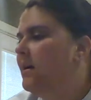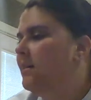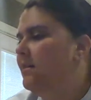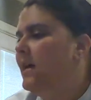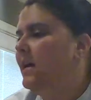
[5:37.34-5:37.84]

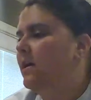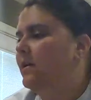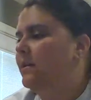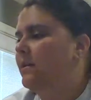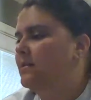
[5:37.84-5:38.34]
Then
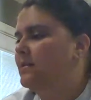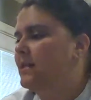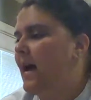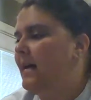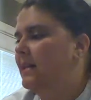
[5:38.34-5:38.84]
Goldilocks
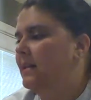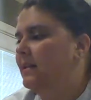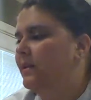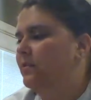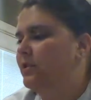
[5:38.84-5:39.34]
sat in the
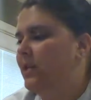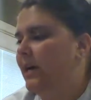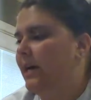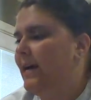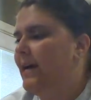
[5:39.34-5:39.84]
little
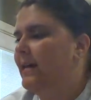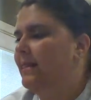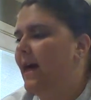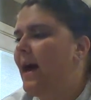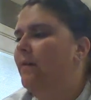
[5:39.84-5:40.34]
chair,
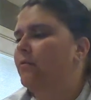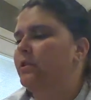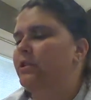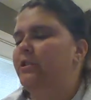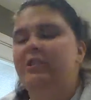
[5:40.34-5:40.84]
and that
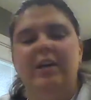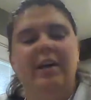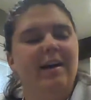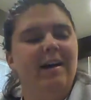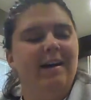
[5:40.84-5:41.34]
was
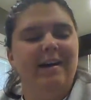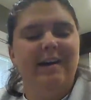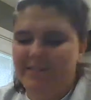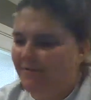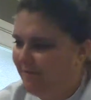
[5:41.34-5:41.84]

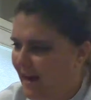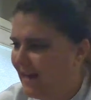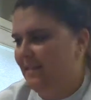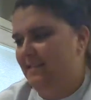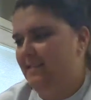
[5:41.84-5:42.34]
just
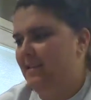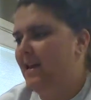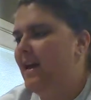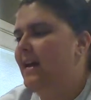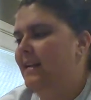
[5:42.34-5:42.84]
right.
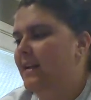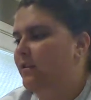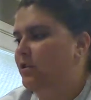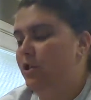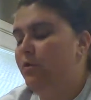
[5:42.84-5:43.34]

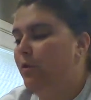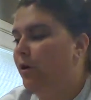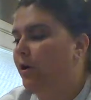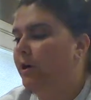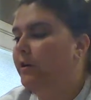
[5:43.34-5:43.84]
Neither too
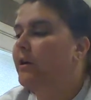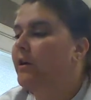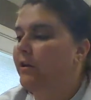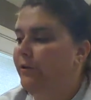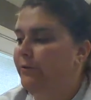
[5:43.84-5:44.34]
hard,
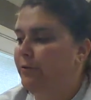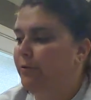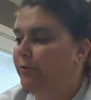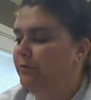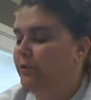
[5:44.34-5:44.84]
nor
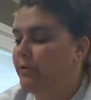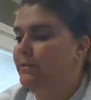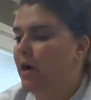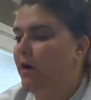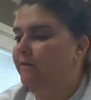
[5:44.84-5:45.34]
too
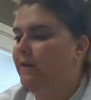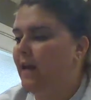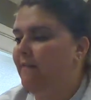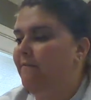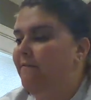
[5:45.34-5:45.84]
soft.
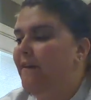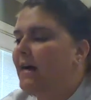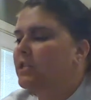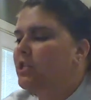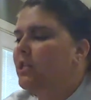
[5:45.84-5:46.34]
In
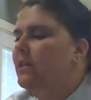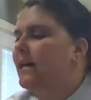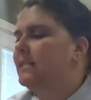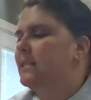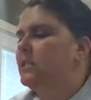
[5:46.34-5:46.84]
fact, she
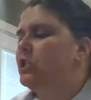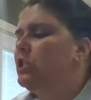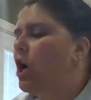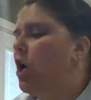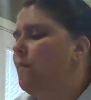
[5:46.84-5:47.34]
liked it
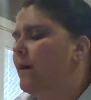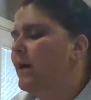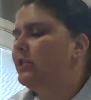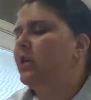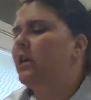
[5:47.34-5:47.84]
so
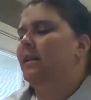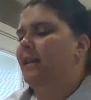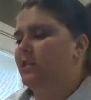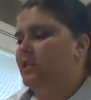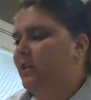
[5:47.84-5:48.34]
much
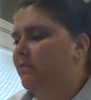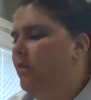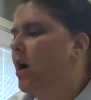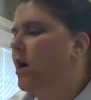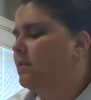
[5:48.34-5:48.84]
that she
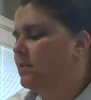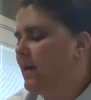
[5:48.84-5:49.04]
rocked